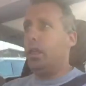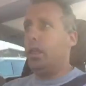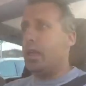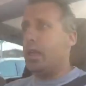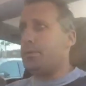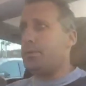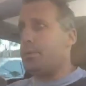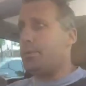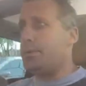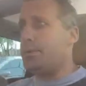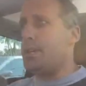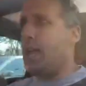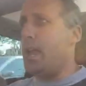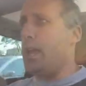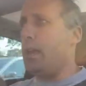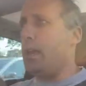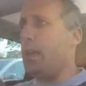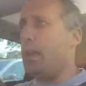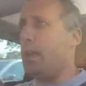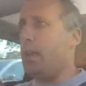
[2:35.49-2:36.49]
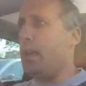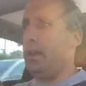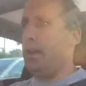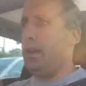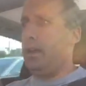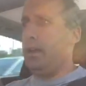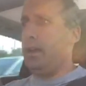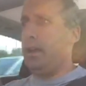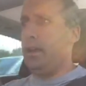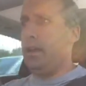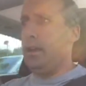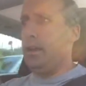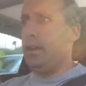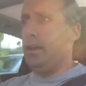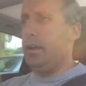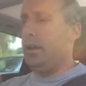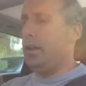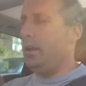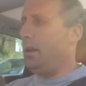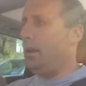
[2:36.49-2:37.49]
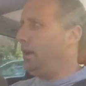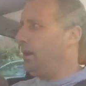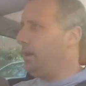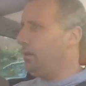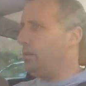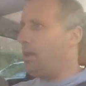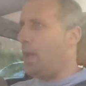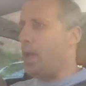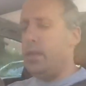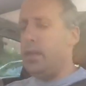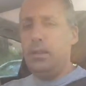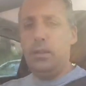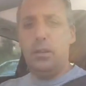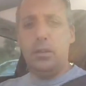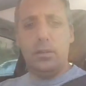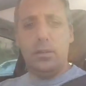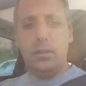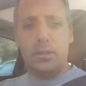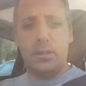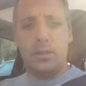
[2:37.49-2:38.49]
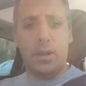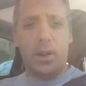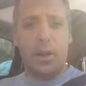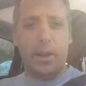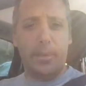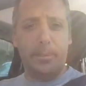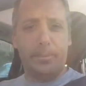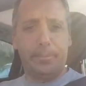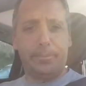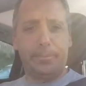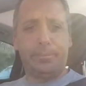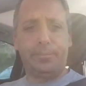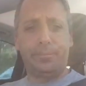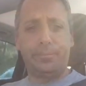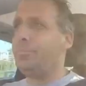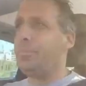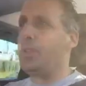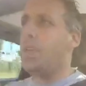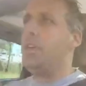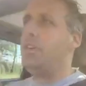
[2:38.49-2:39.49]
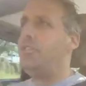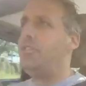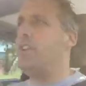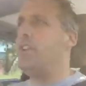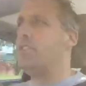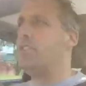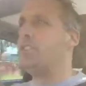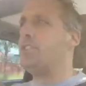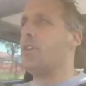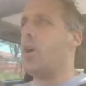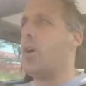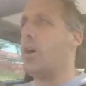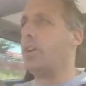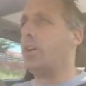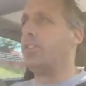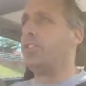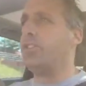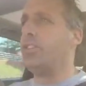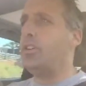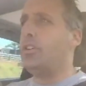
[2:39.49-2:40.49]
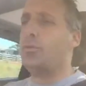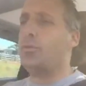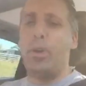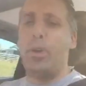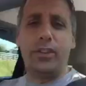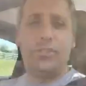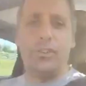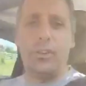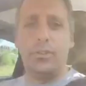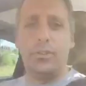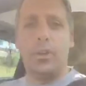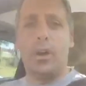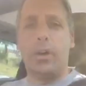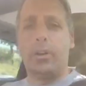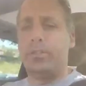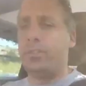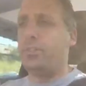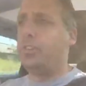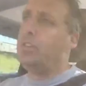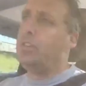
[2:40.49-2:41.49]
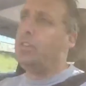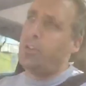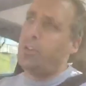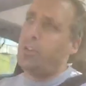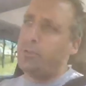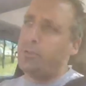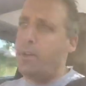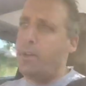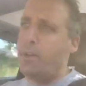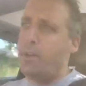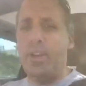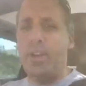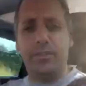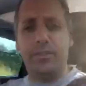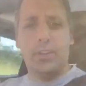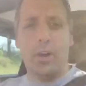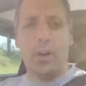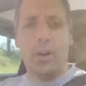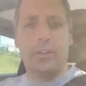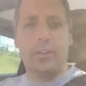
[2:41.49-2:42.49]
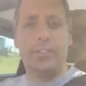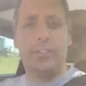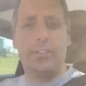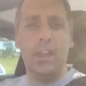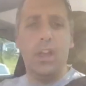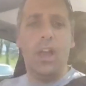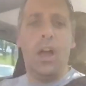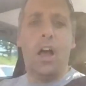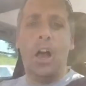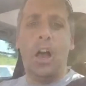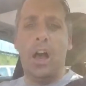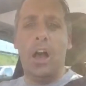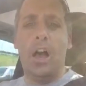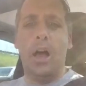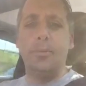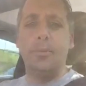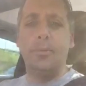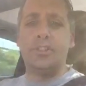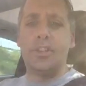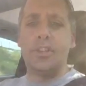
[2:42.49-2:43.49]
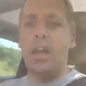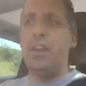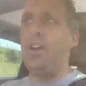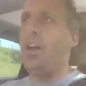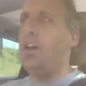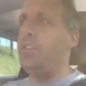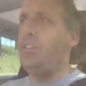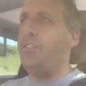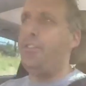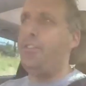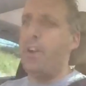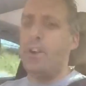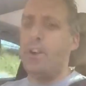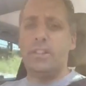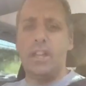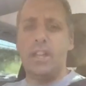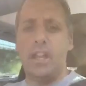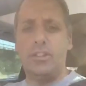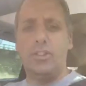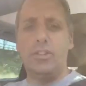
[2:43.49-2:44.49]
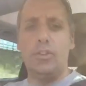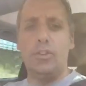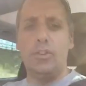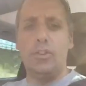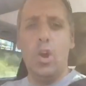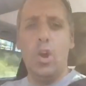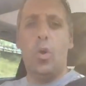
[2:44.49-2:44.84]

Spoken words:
That's what I'm saying. Okay? Sorry. Favorite dogs? Rescue dogs. Those are my fave dogs. Skydiving, ferret tattoo,